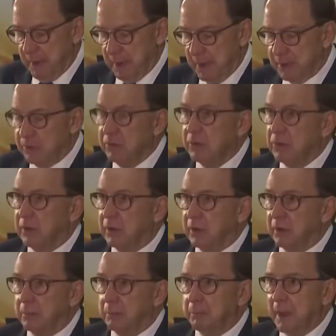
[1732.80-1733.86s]
It
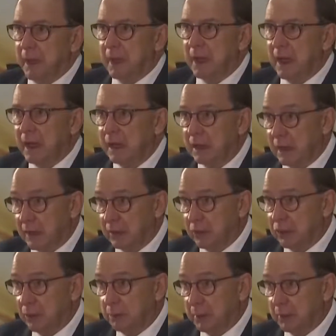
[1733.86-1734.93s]
may highlight
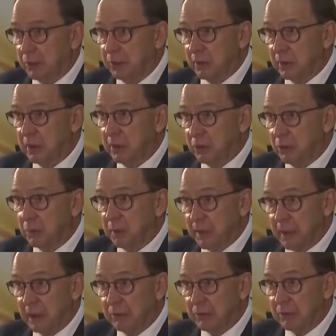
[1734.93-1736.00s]
topics that need to be
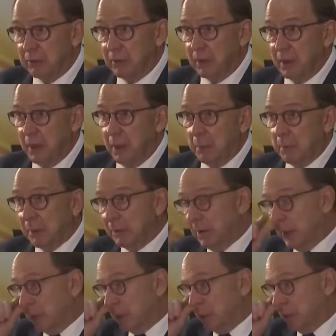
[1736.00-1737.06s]
covered, but
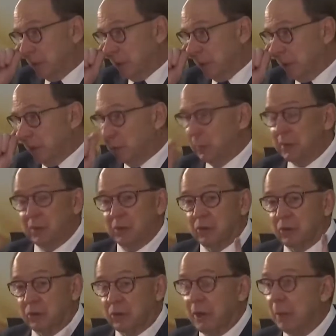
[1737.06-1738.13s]
ultimately the
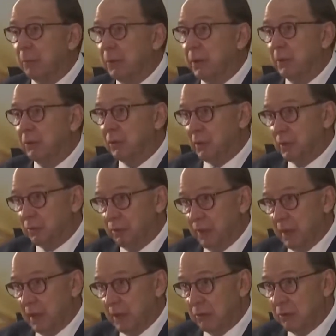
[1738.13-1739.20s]
witnesses come here to give their
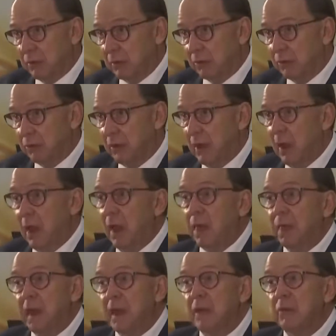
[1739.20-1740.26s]
evidence. That